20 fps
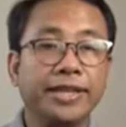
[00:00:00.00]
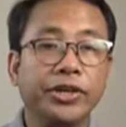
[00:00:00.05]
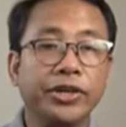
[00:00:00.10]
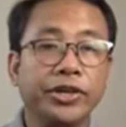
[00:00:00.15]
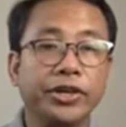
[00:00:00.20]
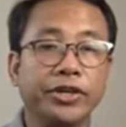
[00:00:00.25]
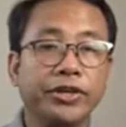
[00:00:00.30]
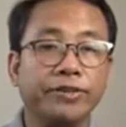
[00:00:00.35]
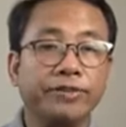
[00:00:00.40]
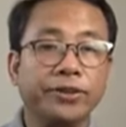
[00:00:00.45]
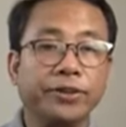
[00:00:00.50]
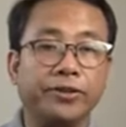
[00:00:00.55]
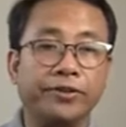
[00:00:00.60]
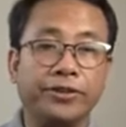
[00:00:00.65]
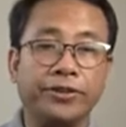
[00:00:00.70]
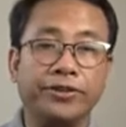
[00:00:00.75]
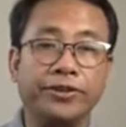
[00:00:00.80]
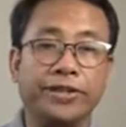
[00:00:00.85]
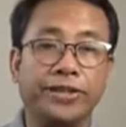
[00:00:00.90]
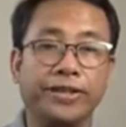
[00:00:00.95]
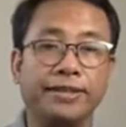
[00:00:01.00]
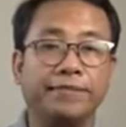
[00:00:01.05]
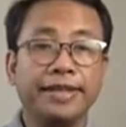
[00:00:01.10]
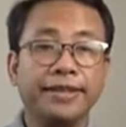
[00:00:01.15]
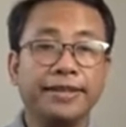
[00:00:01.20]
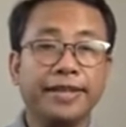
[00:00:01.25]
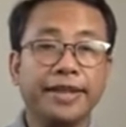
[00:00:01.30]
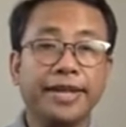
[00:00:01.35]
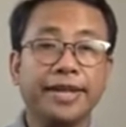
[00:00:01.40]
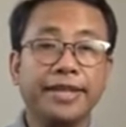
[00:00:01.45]
cubed over 3.
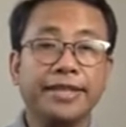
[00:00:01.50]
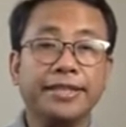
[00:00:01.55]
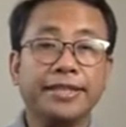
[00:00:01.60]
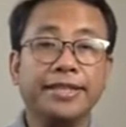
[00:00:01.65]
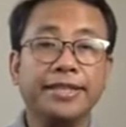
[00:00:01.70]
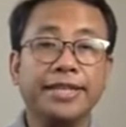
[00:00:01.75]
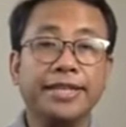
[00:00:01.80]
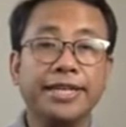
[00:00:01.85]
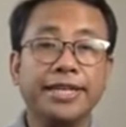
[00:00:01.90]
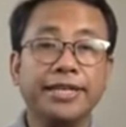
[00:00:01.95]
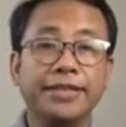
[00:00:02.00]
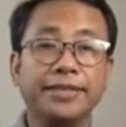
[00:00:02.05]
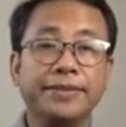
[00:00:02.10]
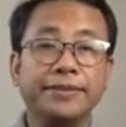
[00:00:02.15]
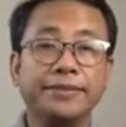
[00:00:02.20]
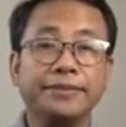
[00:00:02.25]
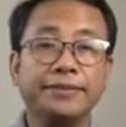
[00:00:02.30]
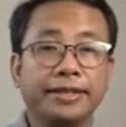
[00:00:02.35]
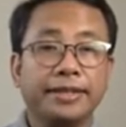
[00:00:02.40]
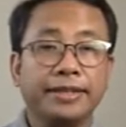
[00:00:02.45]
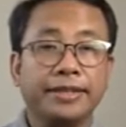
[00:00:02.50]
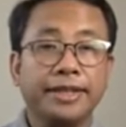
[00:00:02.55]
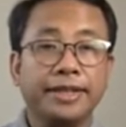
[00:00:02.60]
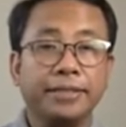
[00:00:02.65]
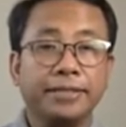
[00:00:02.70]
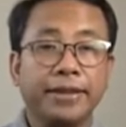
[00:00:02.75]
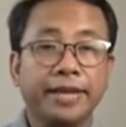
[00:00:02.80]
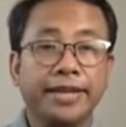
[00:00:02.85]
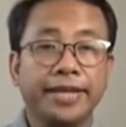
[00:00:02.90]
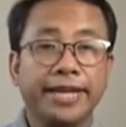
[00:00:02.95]
Then let's continue.
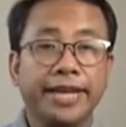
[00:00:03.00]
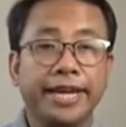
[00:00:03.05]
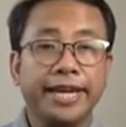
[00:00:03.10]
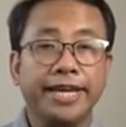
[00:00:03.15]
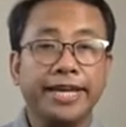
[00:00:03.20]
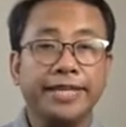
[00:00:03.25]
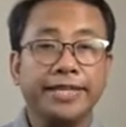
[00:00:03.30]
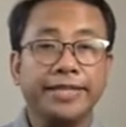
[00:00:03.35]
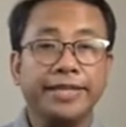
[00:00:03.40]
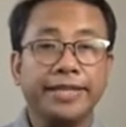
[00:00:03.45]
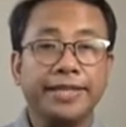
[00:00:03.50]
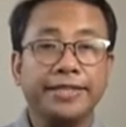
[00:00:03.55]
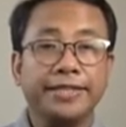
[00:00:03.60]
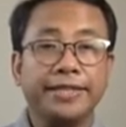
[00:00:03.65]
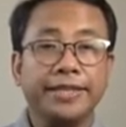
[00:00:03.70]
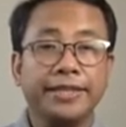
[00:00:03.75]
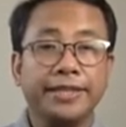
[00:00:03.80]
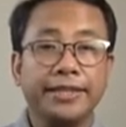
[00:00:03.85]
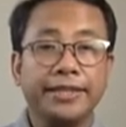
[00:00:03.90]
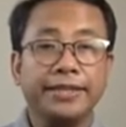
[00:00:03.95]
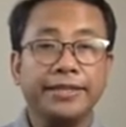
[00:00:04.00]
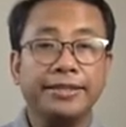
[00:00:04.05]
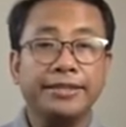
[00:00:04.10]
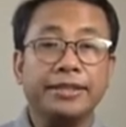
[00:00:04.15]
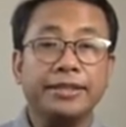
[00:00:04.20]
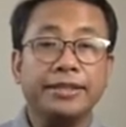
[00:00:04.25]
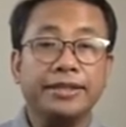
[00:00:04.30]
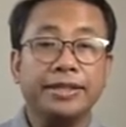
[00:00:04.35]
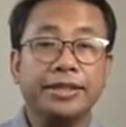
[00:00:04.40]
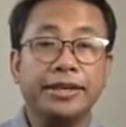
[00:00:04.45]
This part here is just 0,
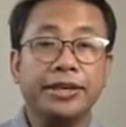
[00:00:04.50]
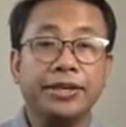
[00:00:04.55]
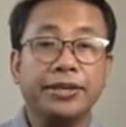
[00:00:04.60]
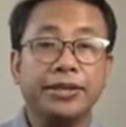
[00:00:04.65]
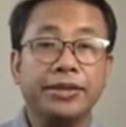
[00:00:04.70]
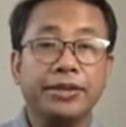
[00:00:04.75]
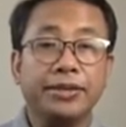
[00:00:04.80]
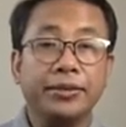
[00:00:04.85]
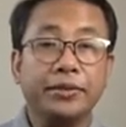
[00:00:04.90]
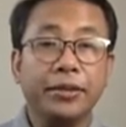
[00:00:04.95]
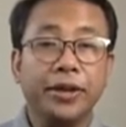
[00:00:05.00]
so we